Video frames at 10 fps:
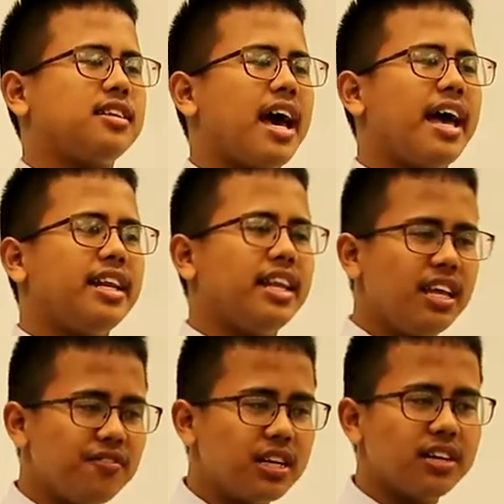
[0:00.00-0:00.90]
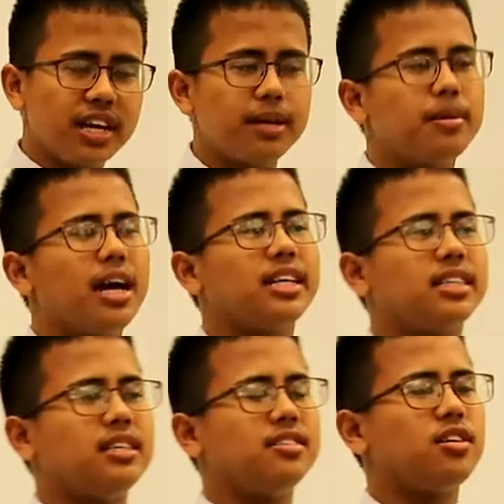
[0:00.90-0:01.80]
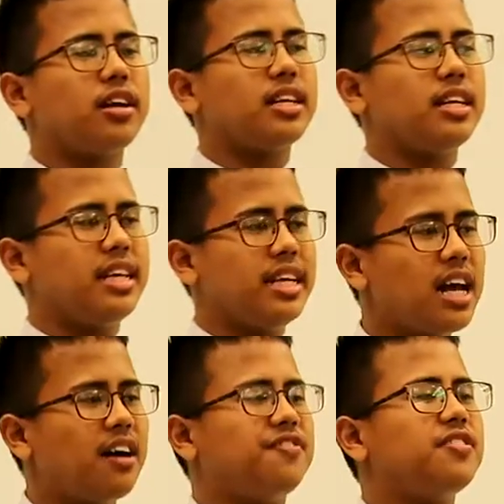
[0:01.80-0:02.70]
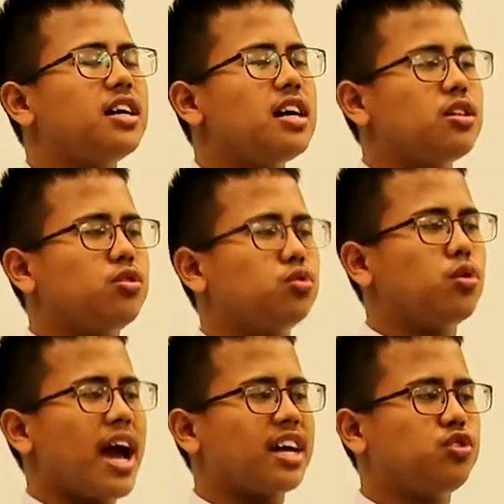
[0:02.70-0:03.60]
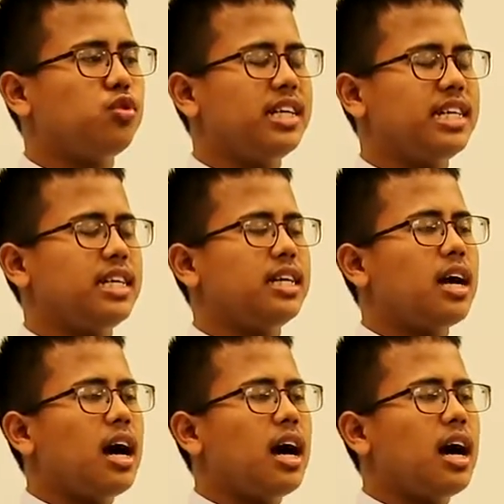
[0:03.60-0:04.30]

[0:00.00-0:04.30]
And even a great man is not enough to actually